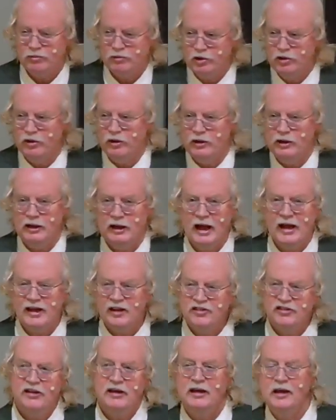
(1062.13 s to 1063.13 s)
good, and I can
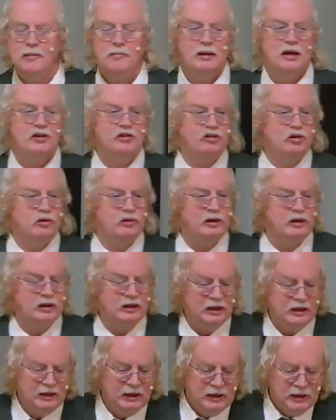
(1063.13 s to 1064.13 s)
say amen to it.
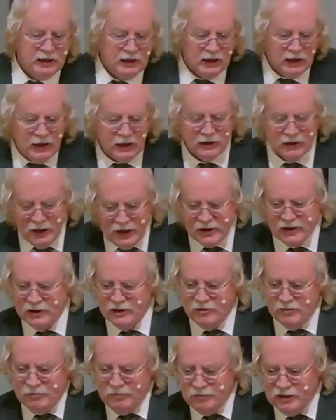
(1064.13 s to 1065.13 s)
I like it
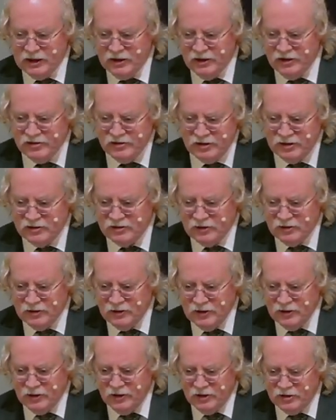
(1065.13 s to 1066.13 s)
because it's
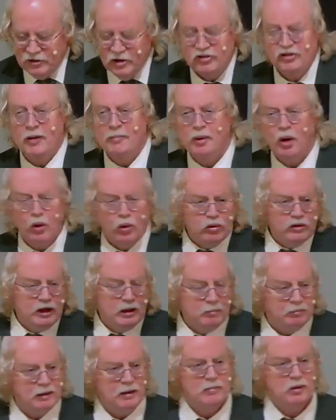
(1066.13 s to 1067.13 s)
it, it's upholding
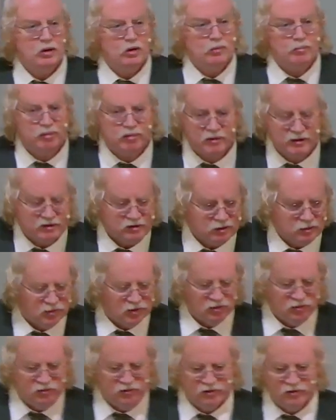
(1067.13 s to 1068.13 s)
biblical
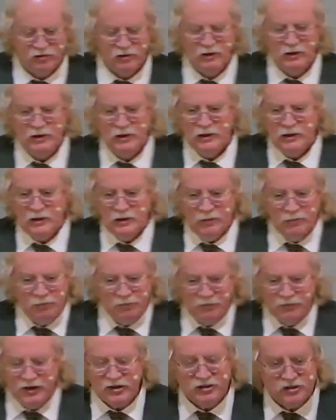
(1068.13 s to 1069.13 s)
principles.
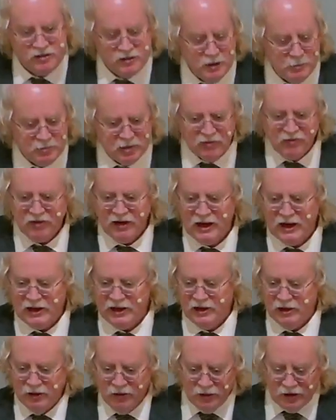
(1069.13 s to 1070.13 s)
Let's simplify
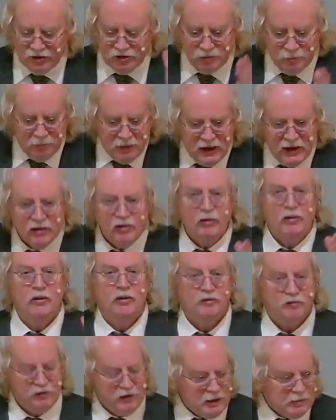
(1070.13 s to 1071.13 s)
here. It's male,
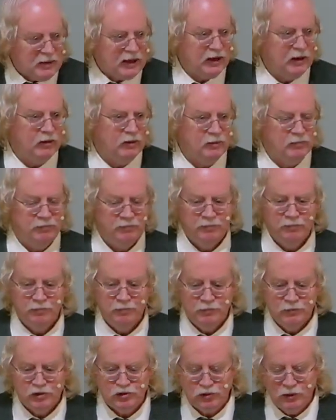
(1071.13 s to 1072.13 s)
female.
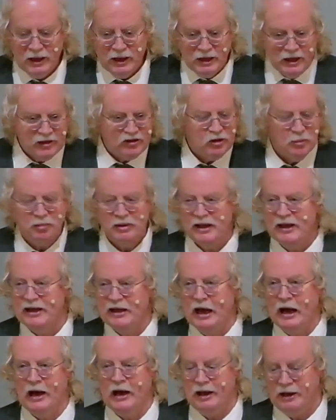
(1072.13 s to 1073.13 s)
Try not to play
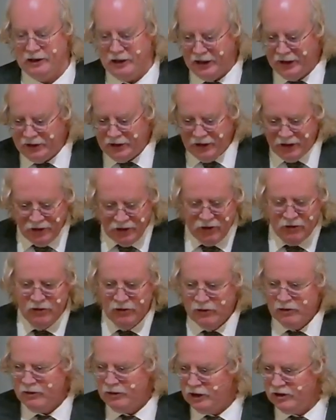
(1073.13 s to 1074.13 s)
God and and
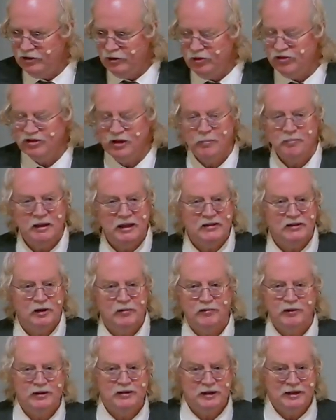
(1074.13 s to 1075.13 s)
and do something
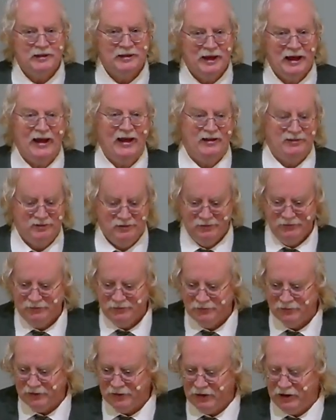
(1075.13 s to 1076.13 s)
different than that.
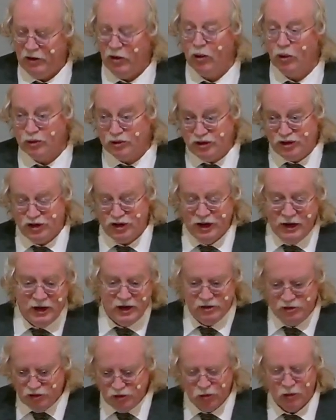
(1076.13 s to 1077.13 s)
Okay, or
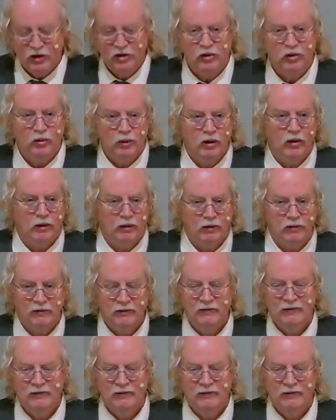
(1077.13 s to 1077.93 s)
change what you are.